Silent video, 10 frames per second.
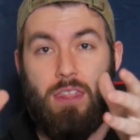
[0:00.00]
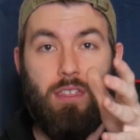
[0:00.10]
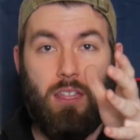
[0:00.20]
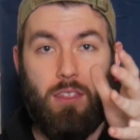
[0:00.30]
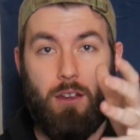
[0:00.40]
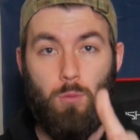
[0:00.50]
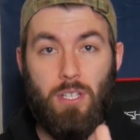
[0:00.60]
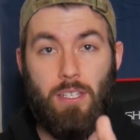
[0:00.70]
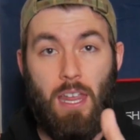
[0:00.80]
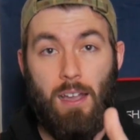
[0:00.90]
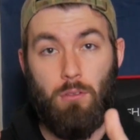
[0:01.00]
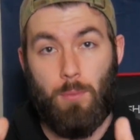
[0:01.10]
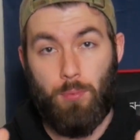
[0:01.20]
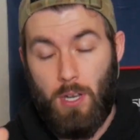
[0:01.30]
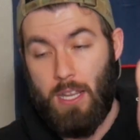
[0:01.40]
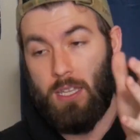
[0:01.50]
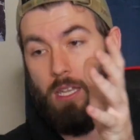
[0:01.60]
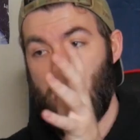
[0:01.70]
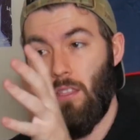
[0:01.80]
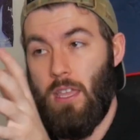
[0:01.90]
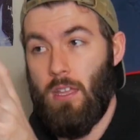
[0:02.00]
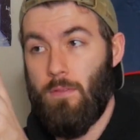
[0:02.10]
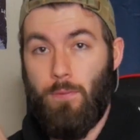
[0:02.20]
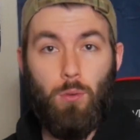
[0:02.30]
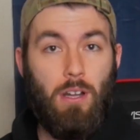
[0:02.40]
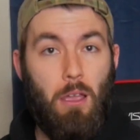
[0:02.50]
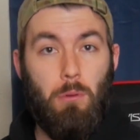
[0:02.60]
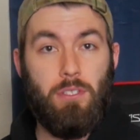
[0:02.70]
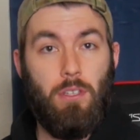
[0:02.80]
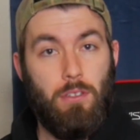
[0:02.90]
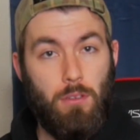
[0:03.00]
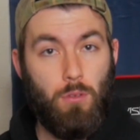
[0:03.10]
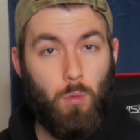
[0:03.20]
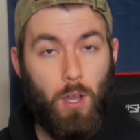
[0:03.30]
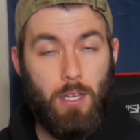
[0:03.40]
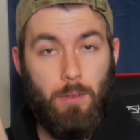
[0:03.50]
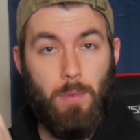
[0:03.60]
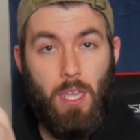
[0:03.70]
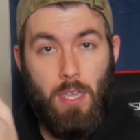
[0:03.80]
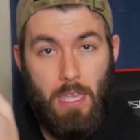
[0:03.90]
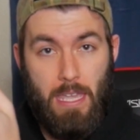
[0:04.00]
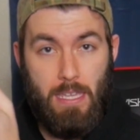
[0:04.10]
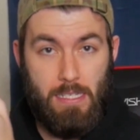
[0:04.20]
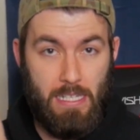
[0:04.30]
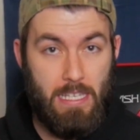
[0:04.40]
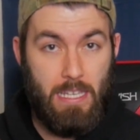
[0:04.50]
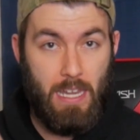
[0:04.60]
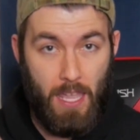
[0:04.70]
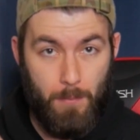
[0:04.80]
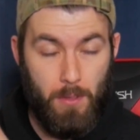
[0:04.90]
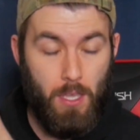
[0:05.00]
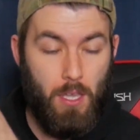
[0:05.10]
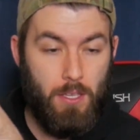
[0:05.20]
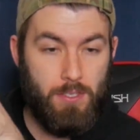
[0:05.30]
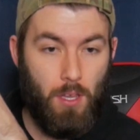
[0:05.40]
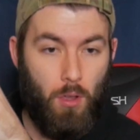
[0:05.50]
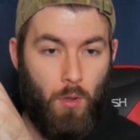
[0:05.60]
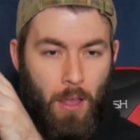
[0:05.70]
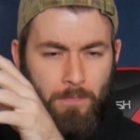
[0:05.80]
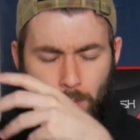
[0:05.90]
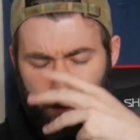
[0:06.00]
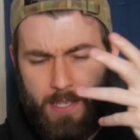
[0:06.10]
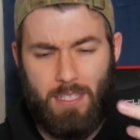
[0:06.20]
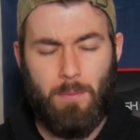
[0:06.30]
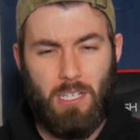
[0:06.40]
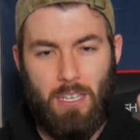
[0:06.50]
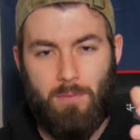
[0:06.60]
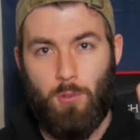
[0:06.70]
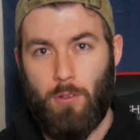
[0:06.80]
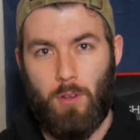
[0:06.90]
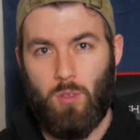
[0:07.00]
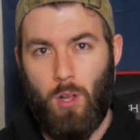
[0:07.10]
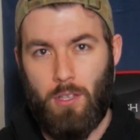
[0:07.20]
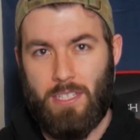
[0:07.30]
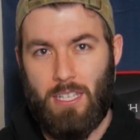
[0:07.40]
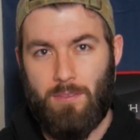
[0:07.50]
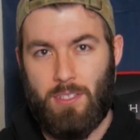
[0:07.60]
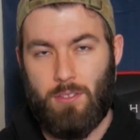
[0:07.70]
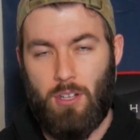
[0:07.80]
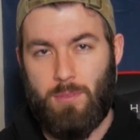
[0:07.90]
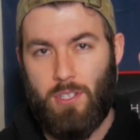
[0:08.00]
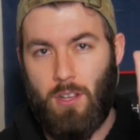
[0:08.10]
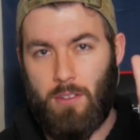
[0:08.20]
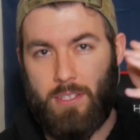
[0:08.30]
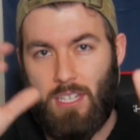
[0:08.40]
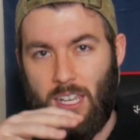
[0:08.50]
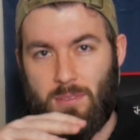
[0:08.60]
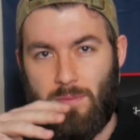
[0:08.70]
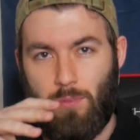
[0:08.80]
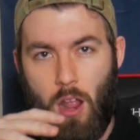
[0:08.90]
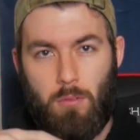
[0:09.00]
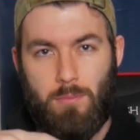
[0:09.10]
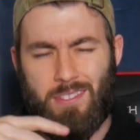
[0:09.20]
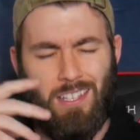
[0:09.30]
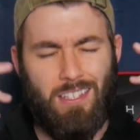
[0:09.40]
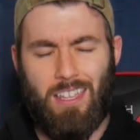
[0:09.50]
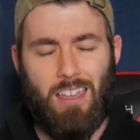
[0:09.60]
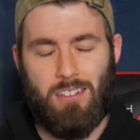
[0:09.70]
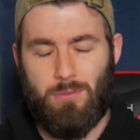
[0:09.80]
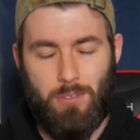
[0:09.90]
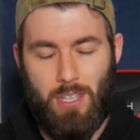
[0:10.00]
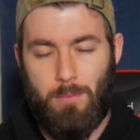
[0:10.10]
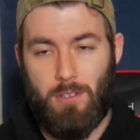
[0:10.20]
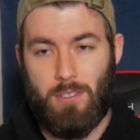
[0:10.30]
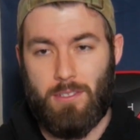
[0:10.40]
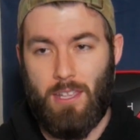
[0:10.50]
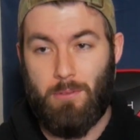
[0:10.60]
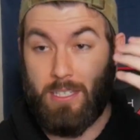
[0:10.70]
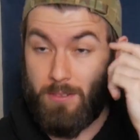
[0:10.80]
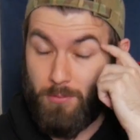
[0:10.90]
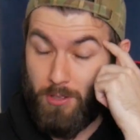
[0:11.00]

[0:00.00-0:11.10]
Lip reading: Then there was an hour break, and then 4 hours to do quantum and E&M. So for this, I'm going to give more of a qualitative description on the types of problems, not like actual numbers, because I would get